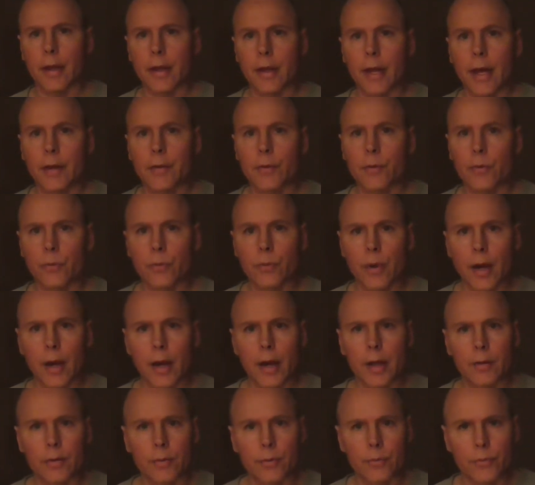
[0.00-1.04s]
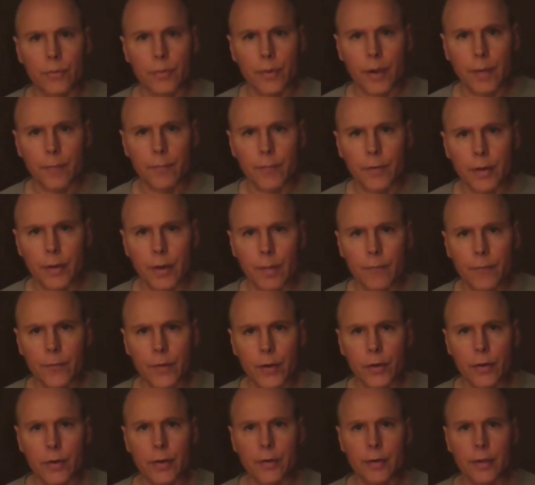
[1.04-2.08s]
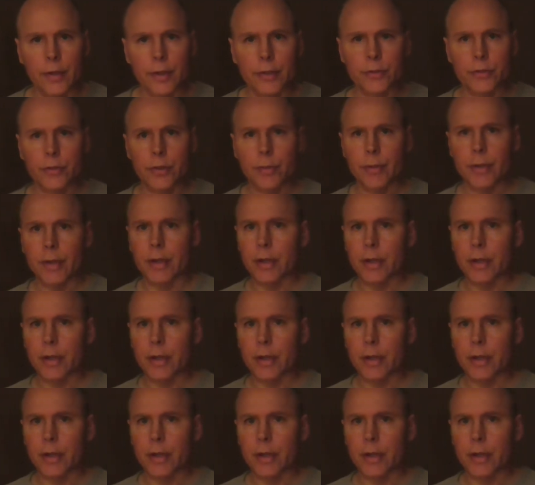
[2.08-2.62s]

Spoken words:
I'm very extremely